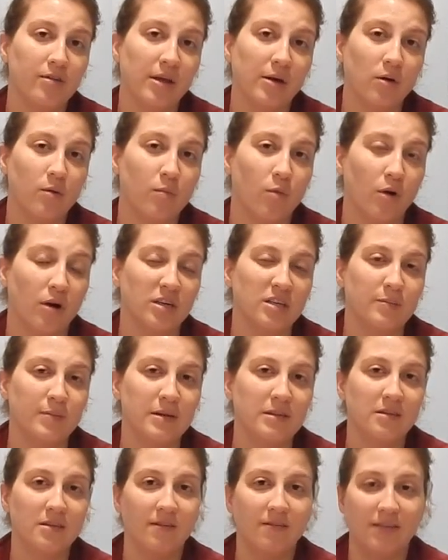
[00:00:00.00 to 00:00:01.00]
They were more
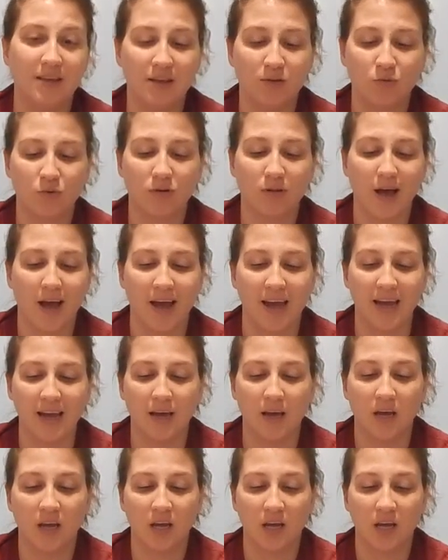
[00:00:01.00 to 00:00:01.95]
expensive. These were like